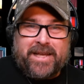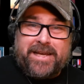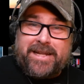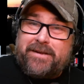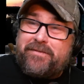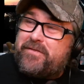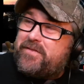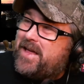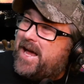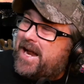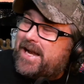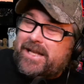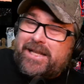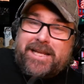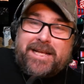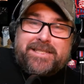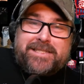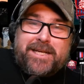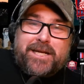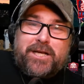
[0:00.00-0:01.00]
And if that
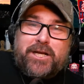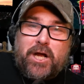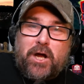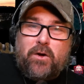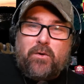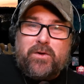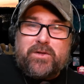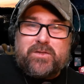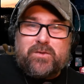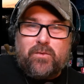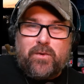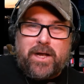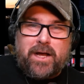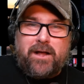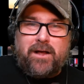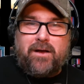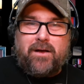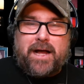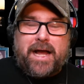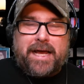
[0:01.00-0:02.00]
doesn't go as
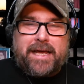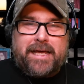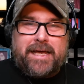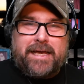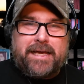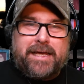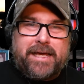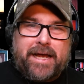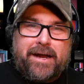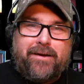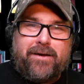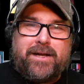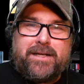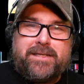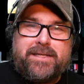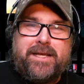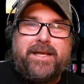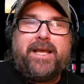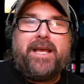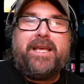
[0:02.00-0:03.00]
well, I can
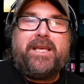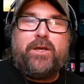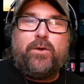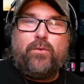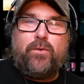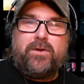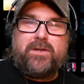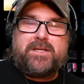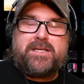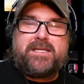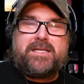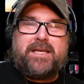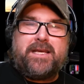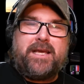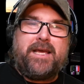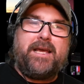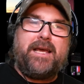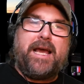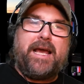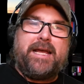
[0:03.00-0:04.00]
guarantee you will
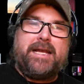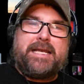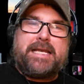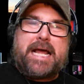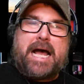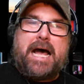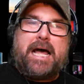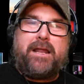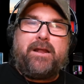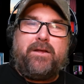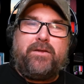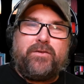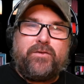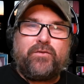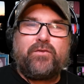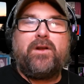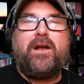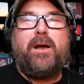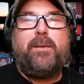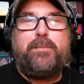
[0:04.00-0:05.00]
see a Donald
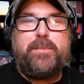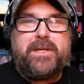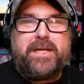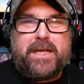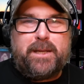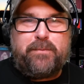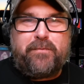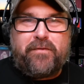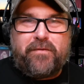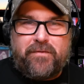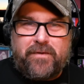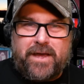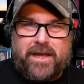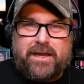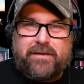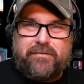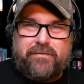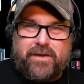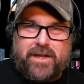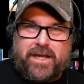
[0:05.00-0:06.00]
Trump deep
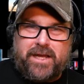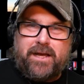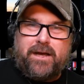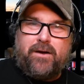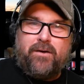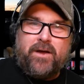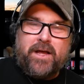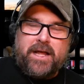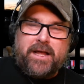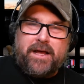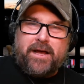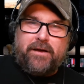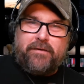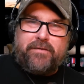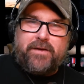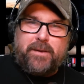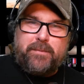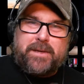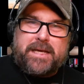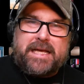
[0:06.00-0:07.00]
fake video
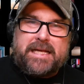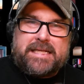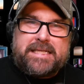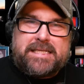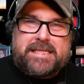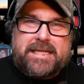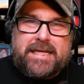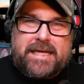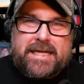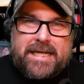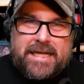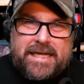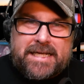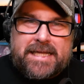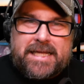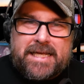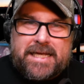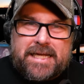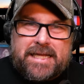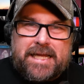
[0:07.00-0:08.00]
of him
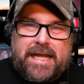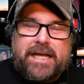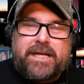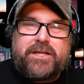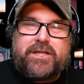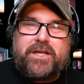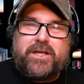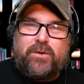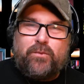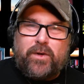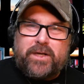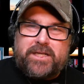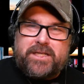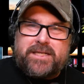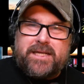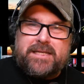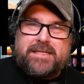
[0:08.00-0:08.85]
conceding the election, which